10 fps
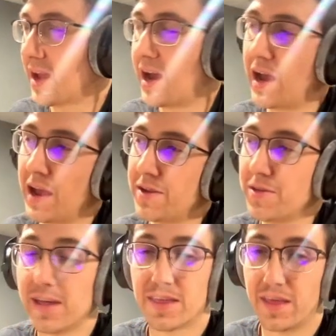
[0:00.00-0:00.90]
I do
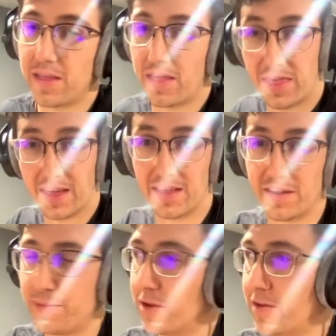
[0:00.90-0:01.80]
think that the thing that
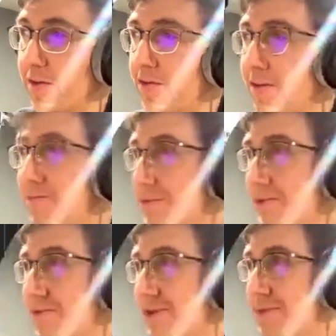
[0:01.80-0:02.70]
is
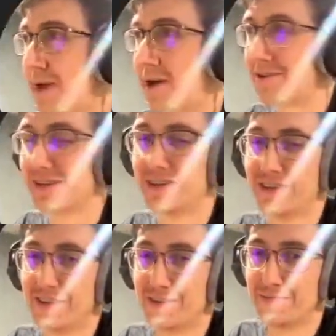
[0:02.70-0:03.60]
beautiful about
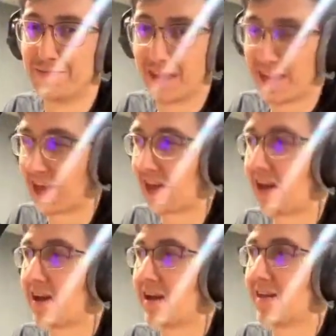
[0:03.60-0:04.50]
making
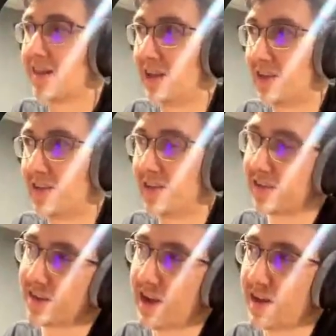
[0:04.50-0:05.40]
this is
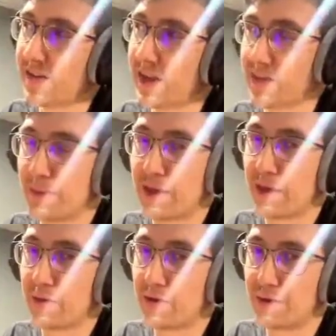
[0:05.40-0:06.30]
it's kind of like
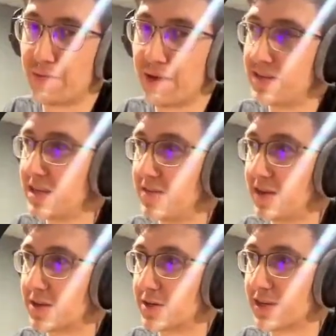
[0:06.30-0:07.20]
making a one-page
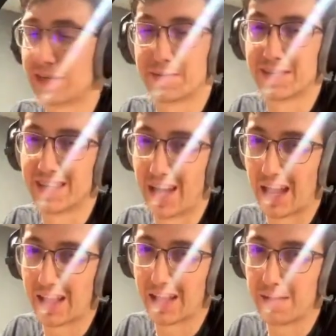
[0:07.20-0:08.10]
adventure, except
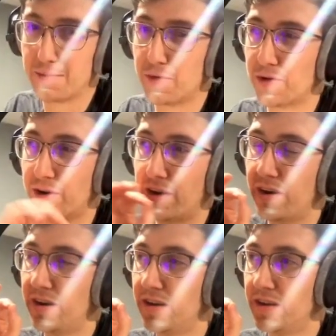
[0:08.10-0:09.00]
slightly more